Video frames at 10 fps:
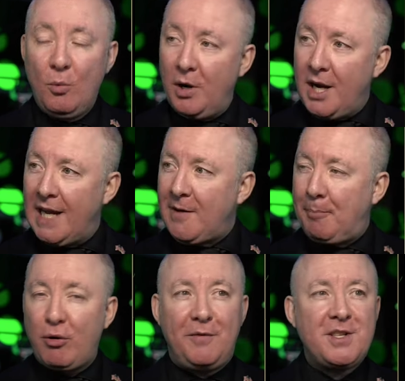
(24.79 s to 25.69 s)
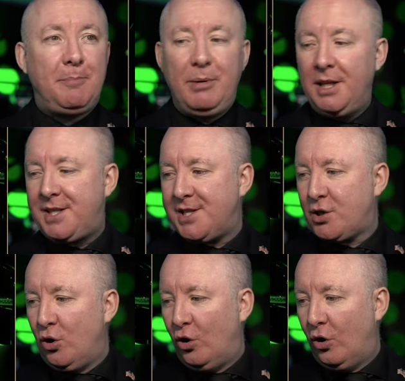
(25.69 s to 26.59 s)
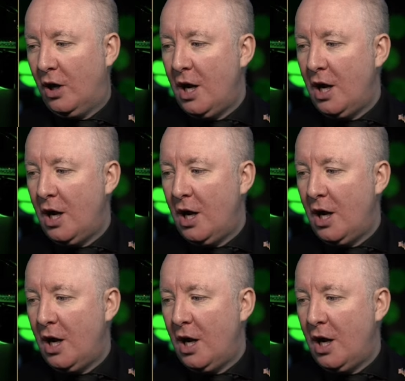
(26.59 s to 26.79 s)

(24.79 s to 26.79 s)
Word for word: We're going to give a profitability score.